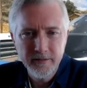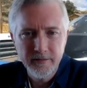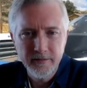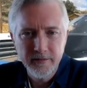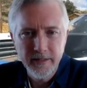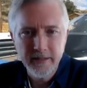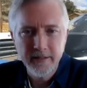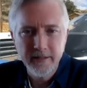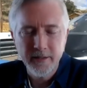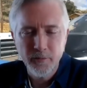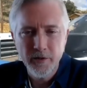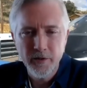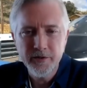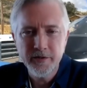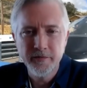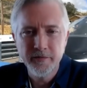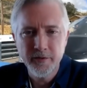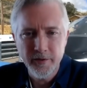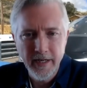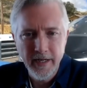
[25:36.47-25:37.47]
Right, like once
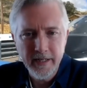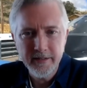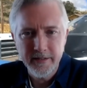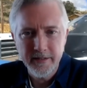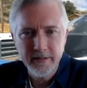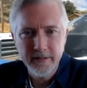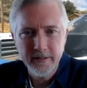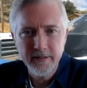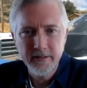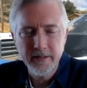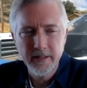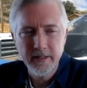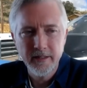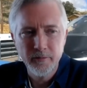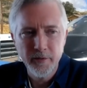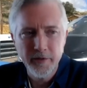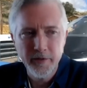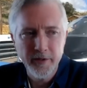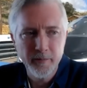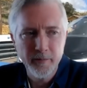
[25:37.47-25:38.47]
you've cracked it
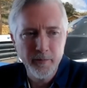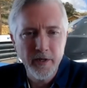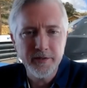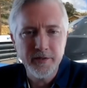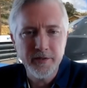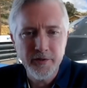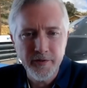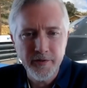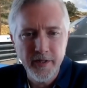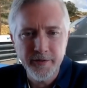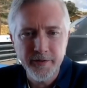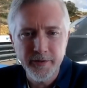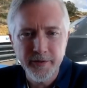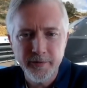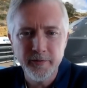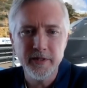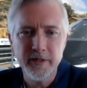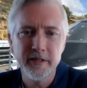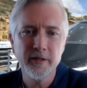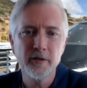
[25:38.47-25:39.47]
with a composite structure, you
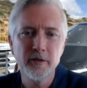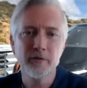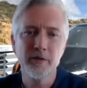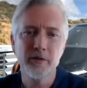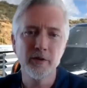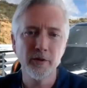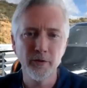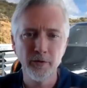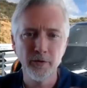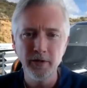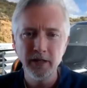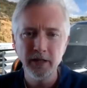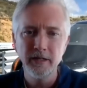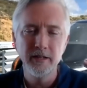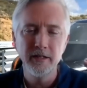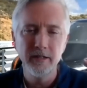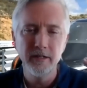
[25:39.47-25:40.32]
really don't know